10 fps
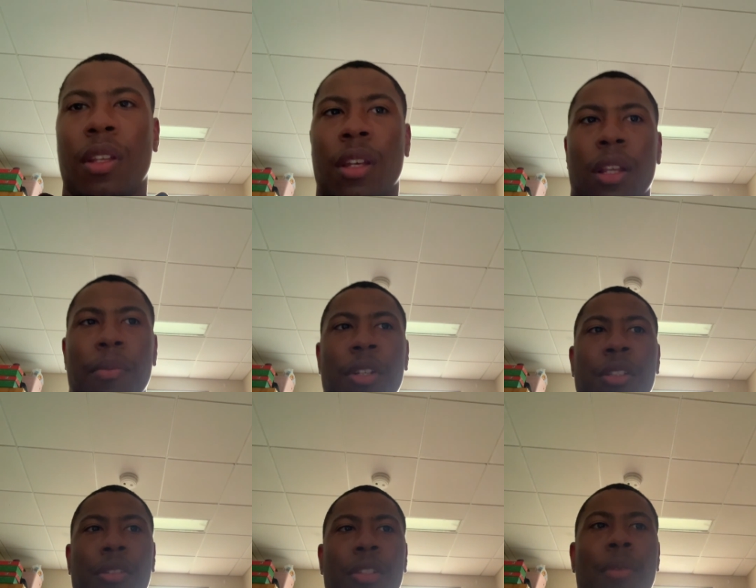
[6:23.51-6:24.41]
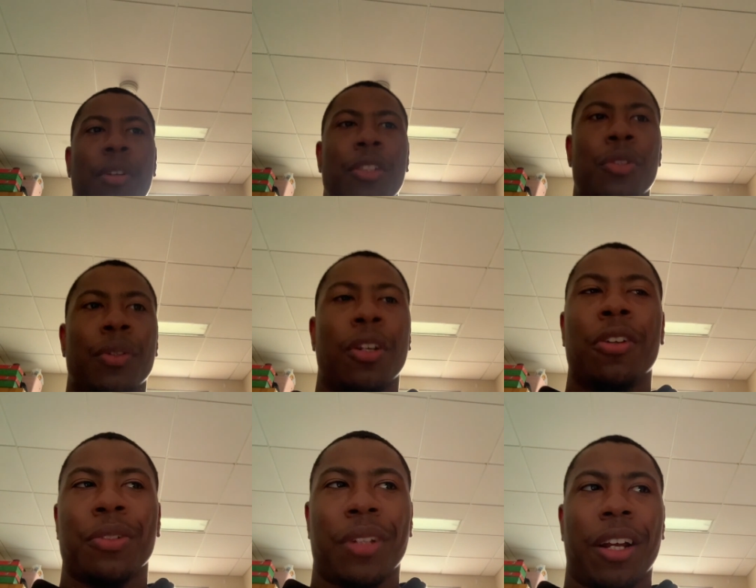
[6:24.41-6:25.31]
And Mr. Tumnus, who was
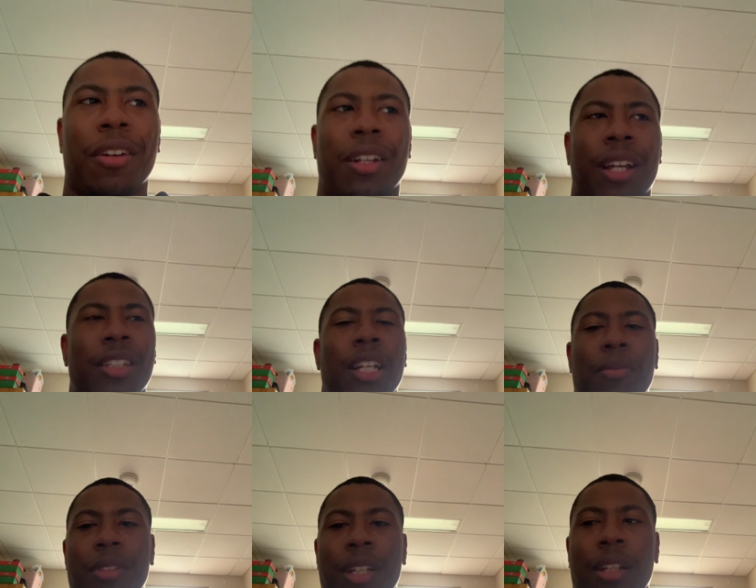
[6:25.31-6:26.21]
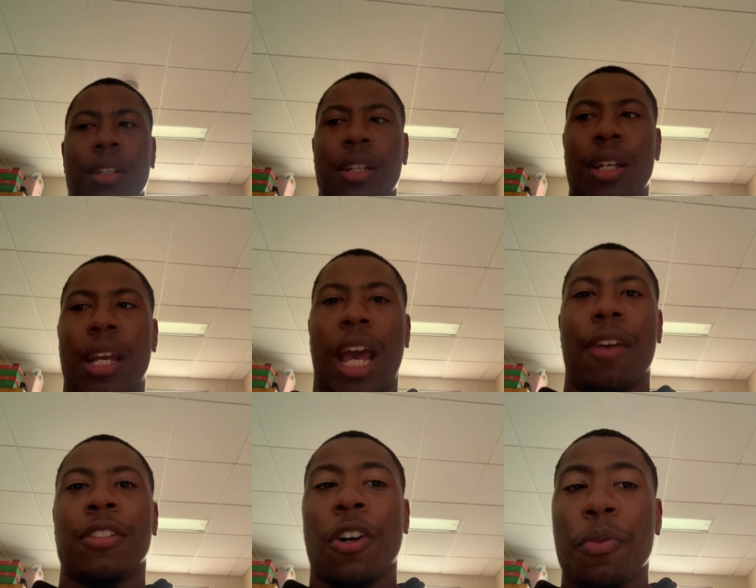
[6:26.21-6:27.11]
also there in that same scene,
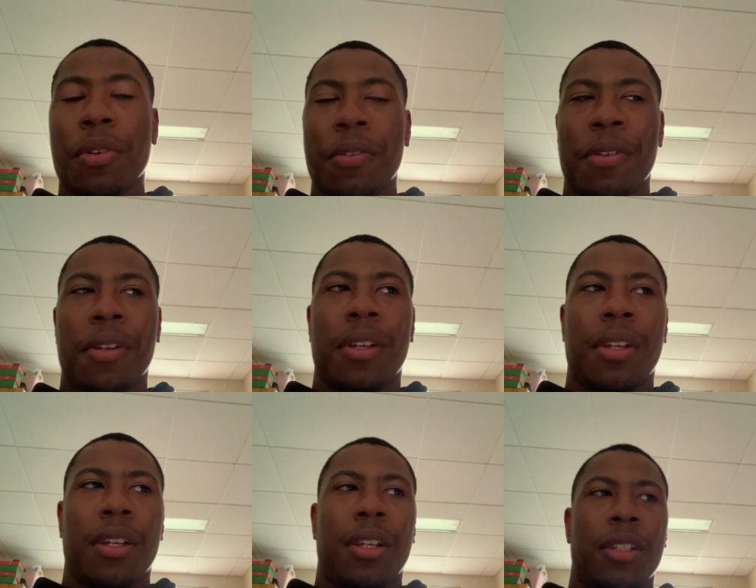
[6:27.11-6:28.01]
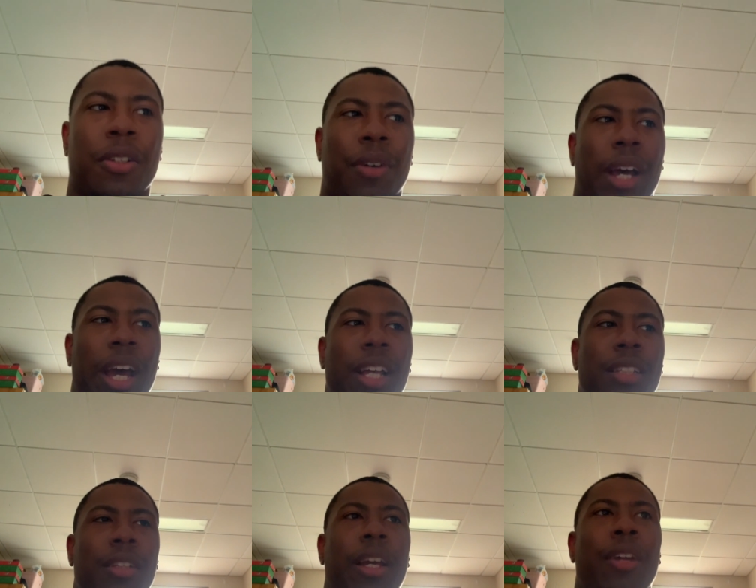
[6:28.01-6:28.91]
has hope. So
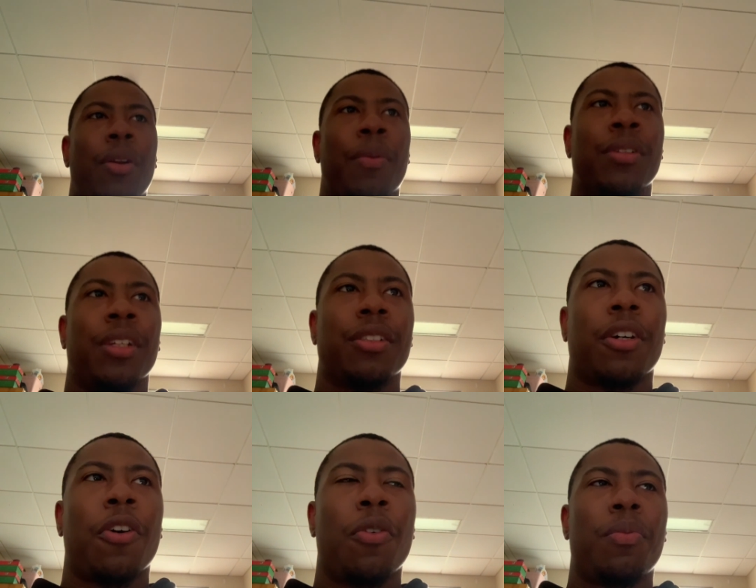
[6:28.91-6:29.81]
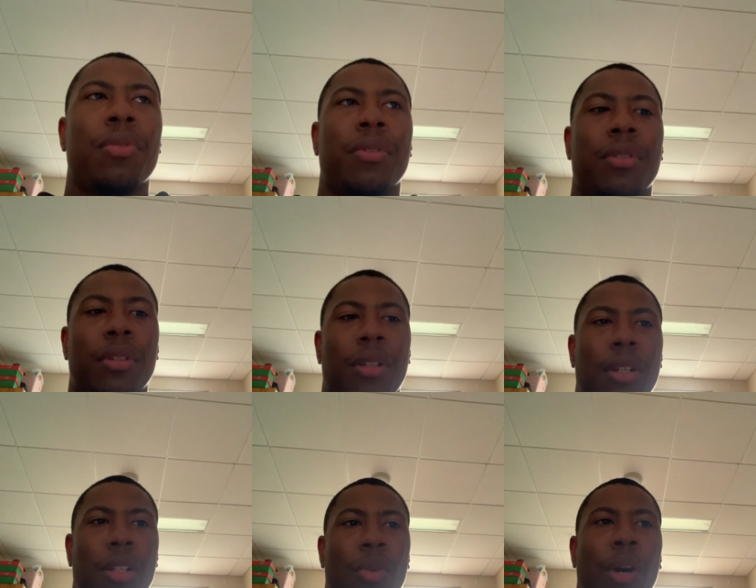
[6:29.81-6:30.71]
Aslan represents hope,
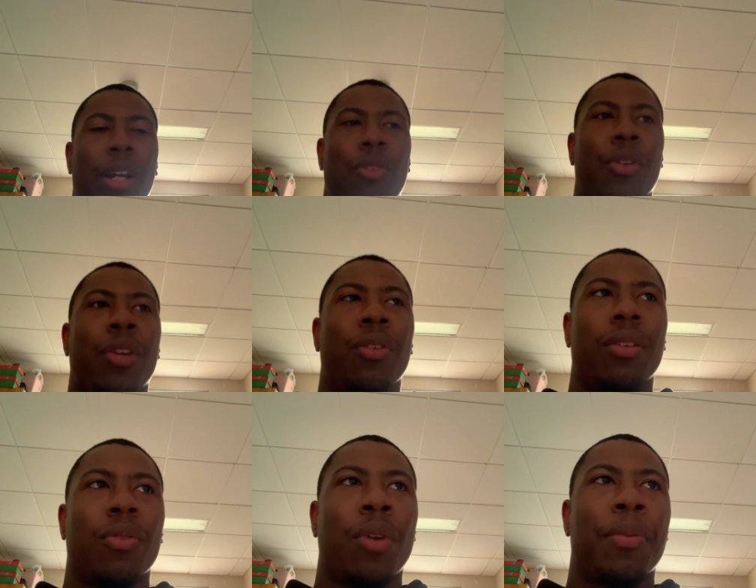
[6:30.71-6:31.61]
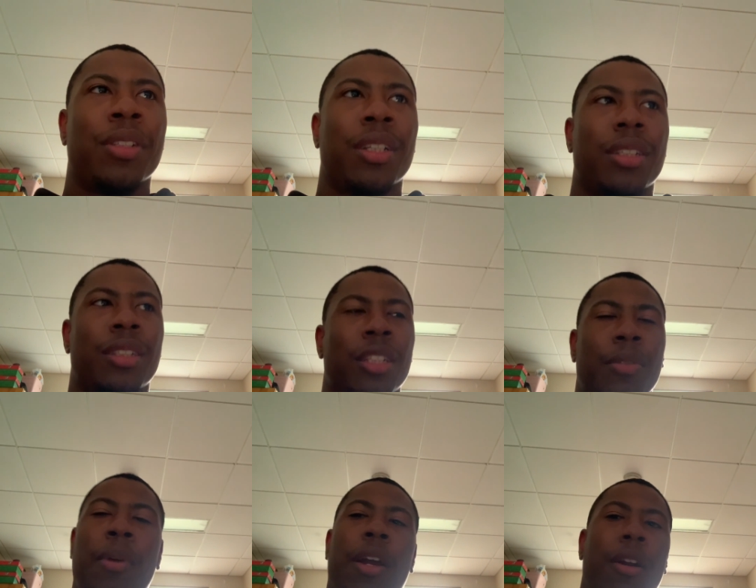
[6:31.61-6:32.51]
and the White Queen represents
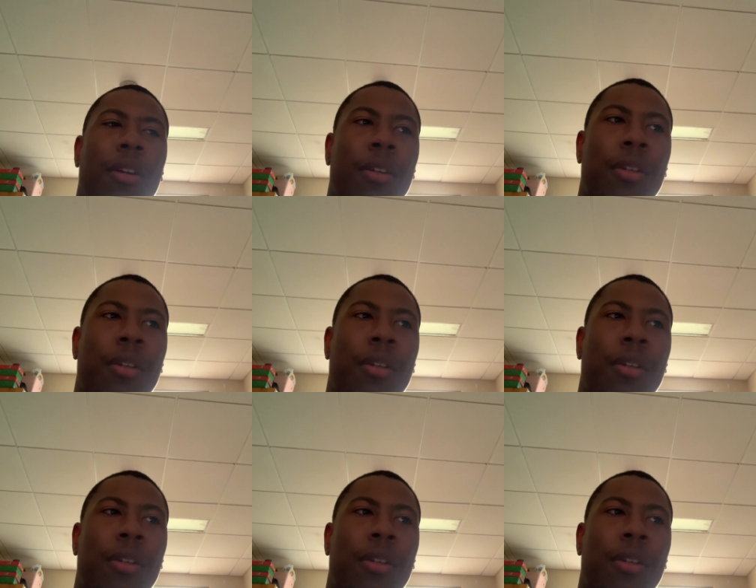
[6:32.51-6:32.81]
despair.